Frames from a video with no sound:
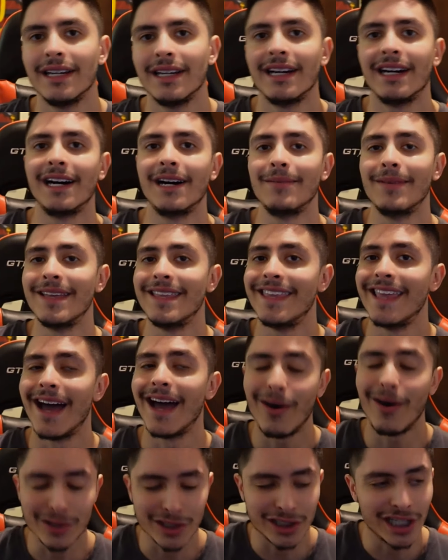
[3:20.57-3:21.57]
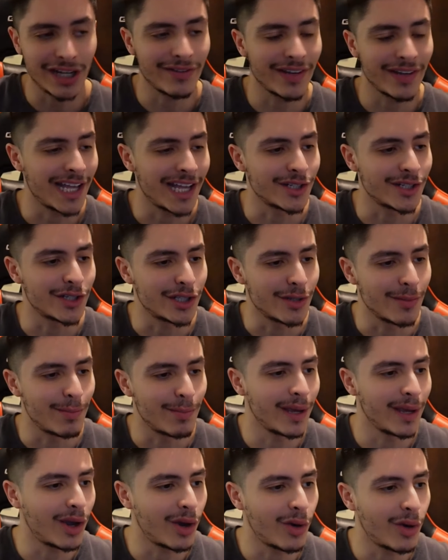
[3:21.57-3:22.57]
And now Xavi answers the
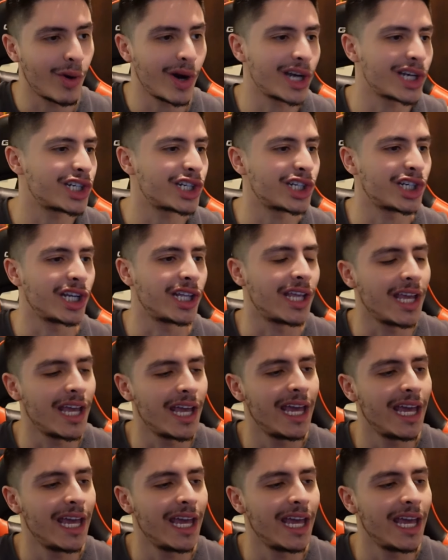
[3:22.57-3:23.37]
big question.